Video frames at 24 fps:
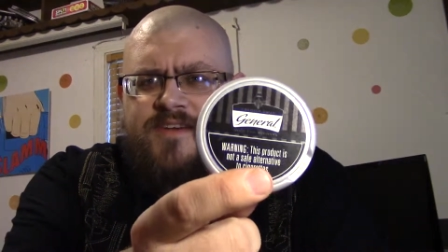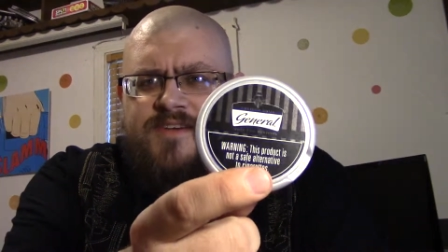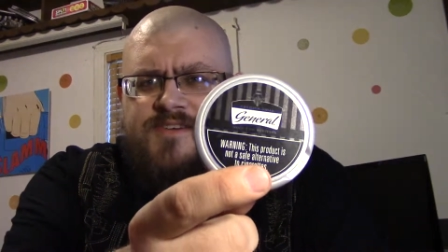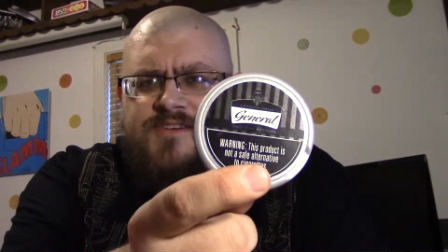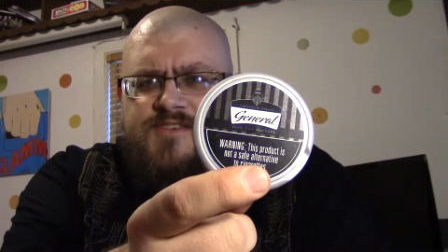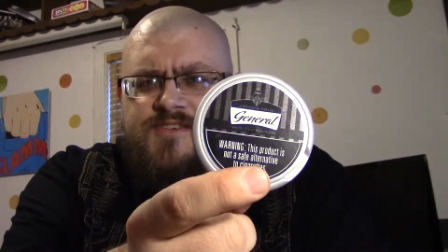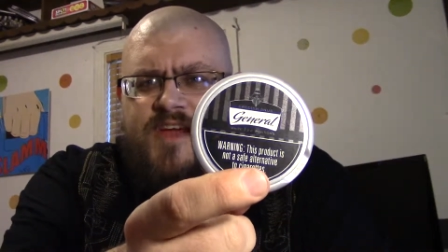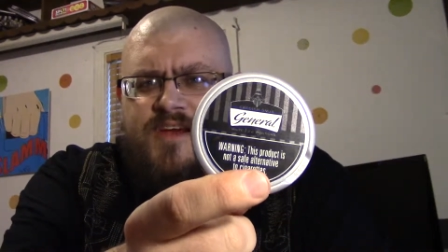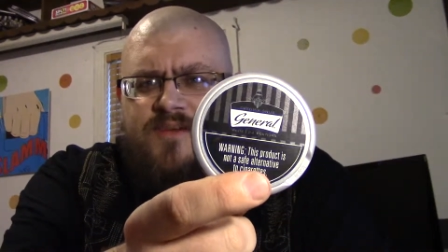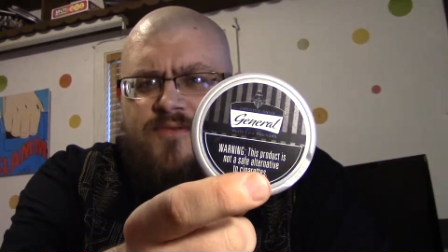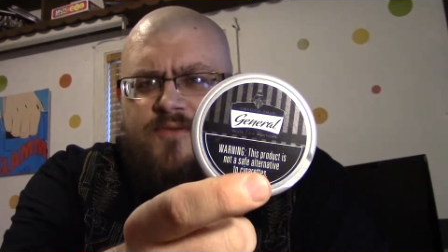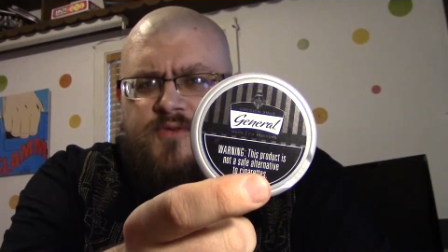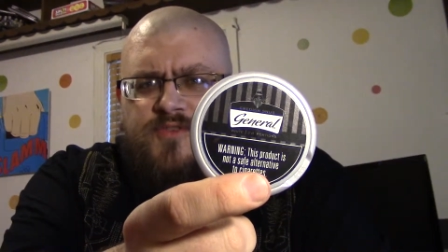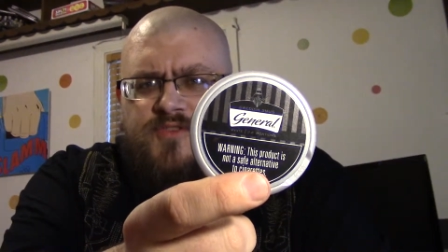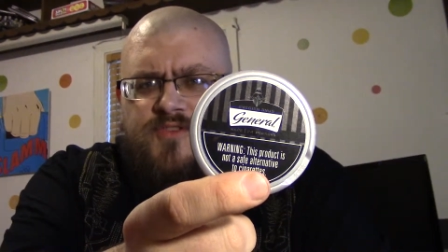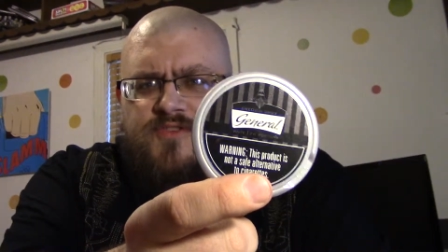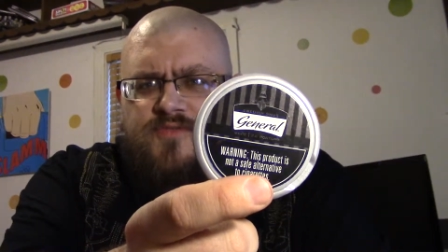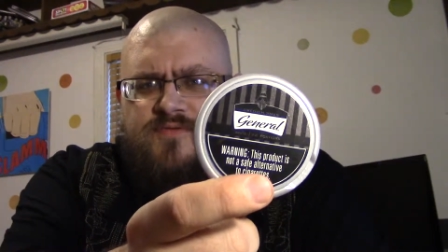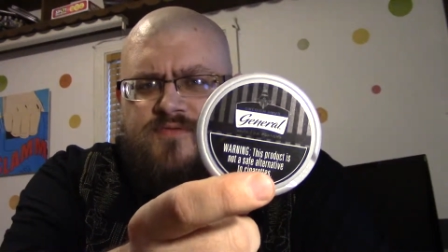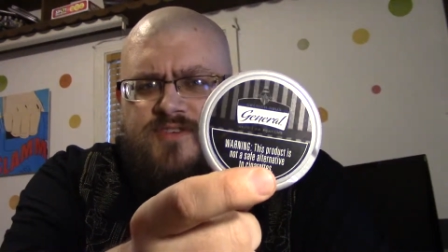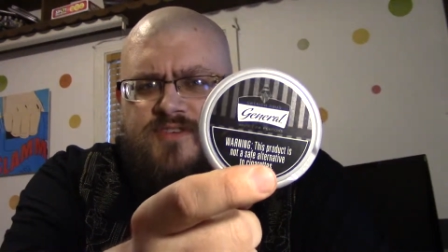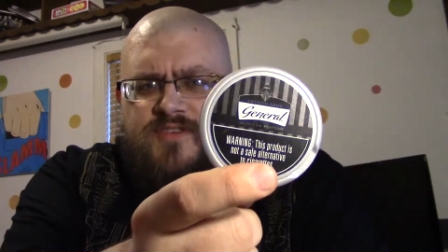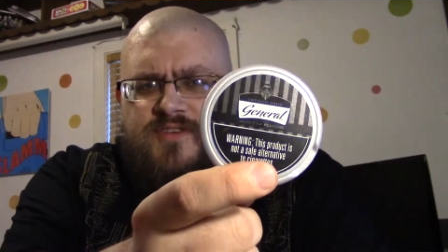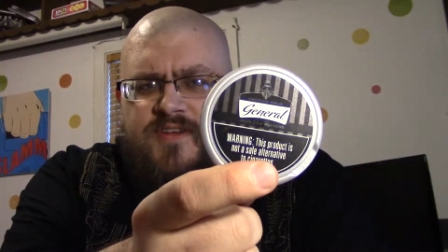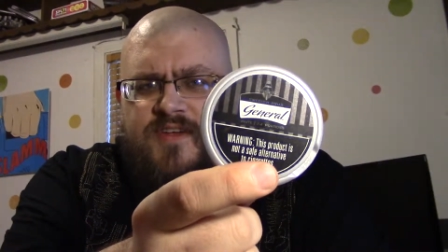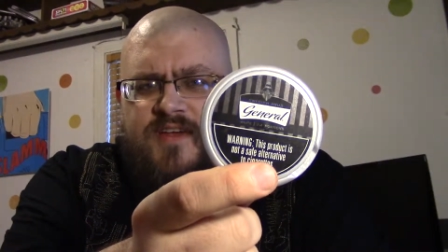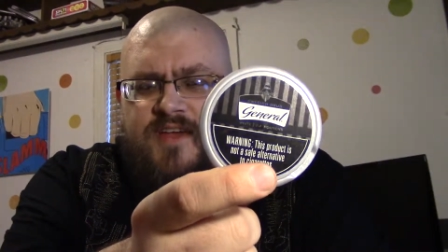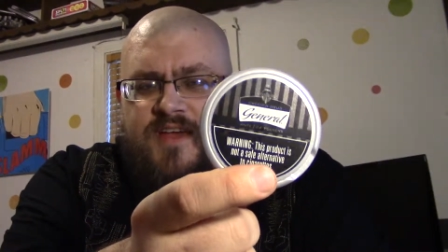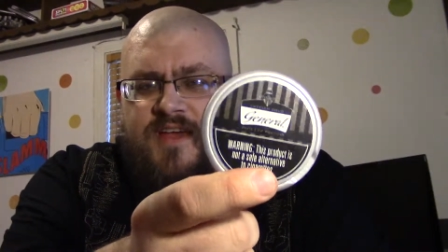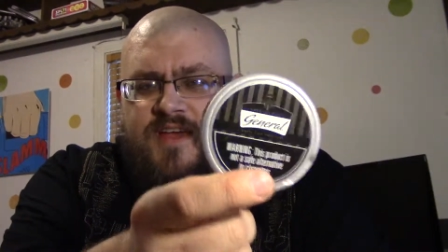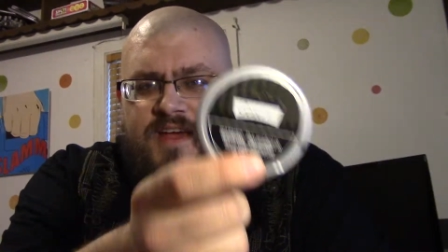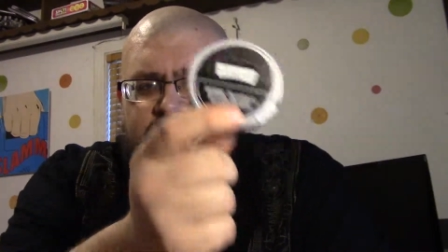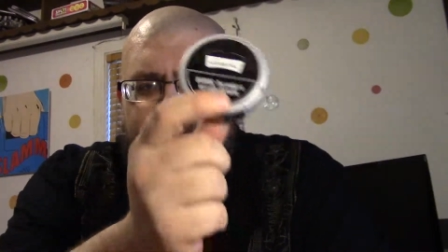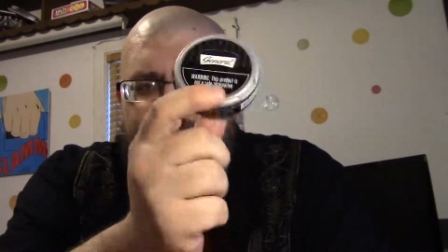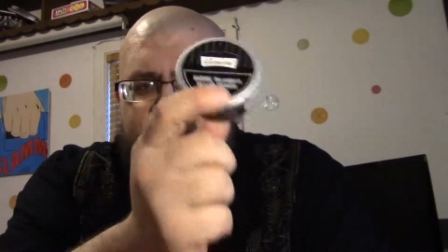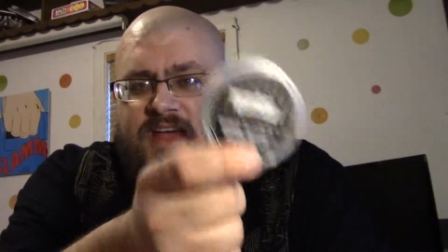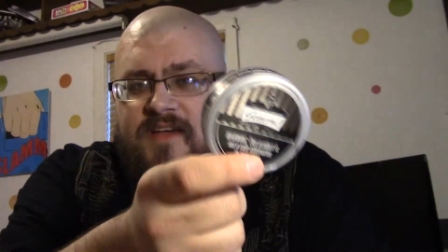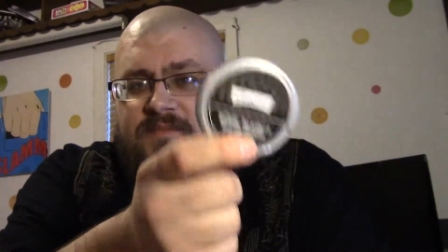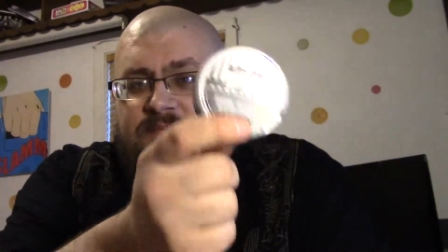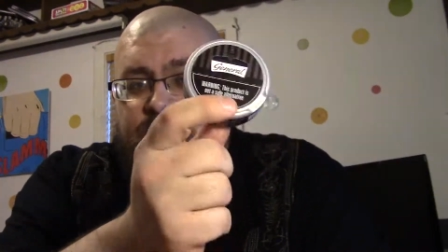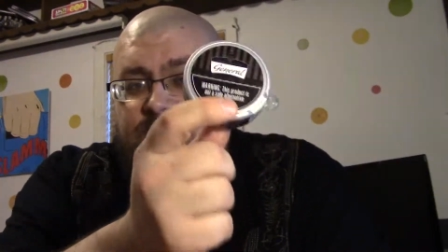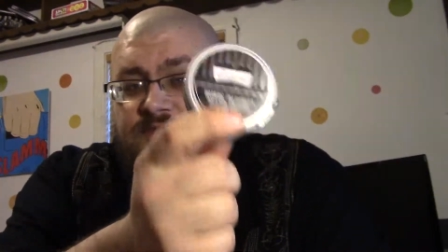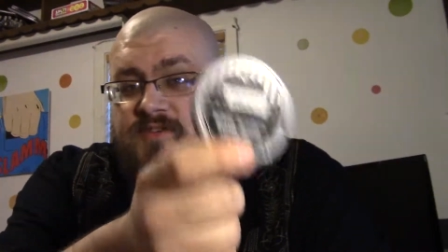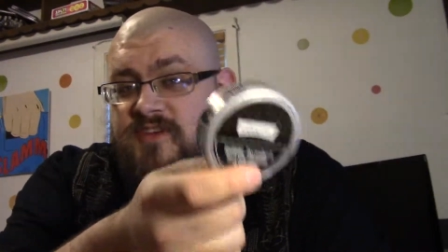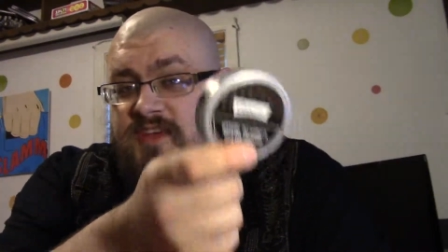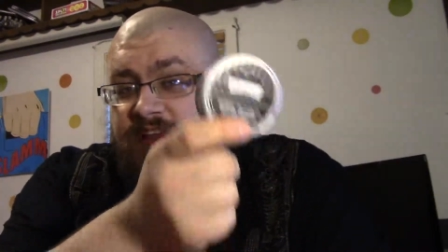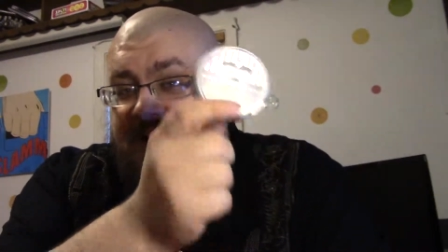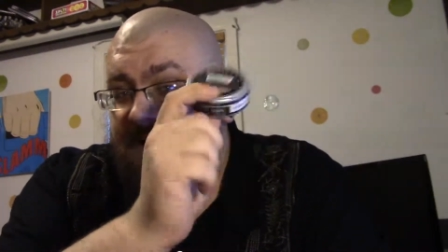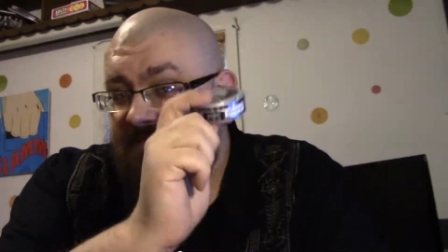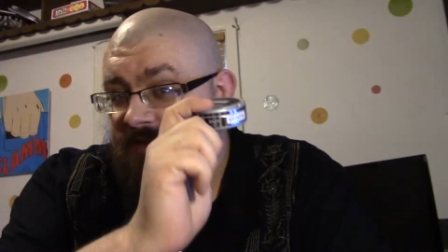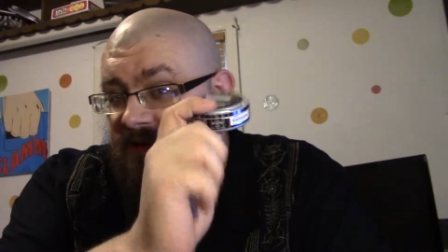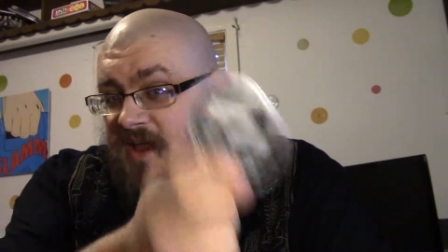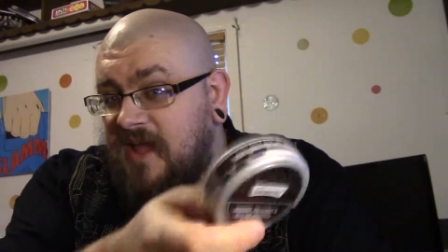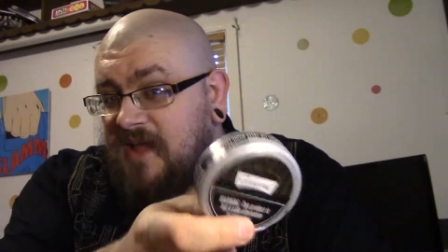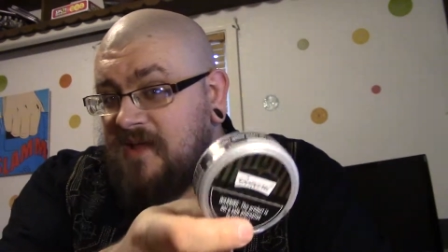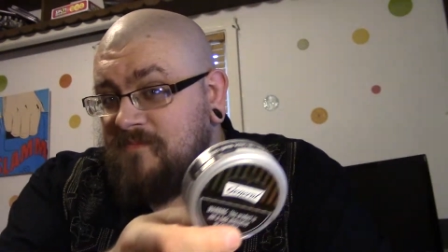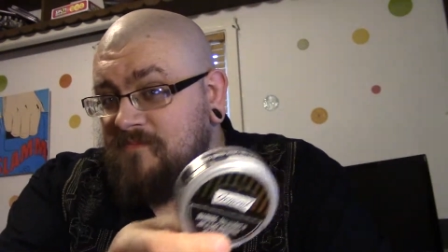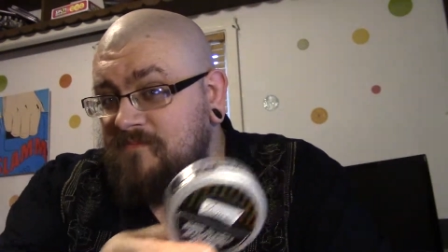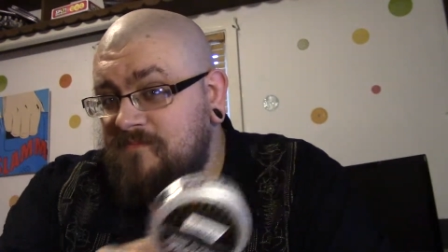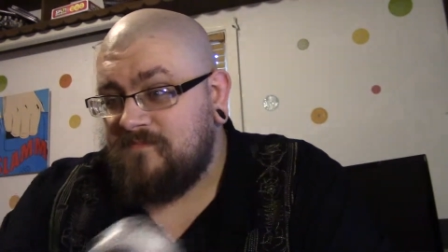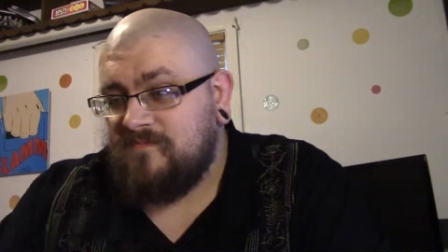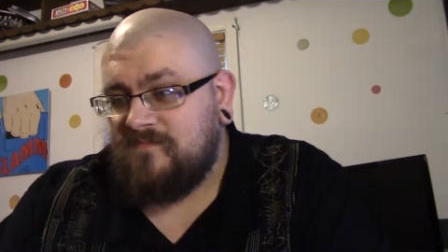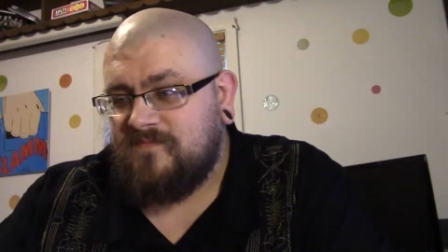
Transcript: General Snus, and I've been using it every day,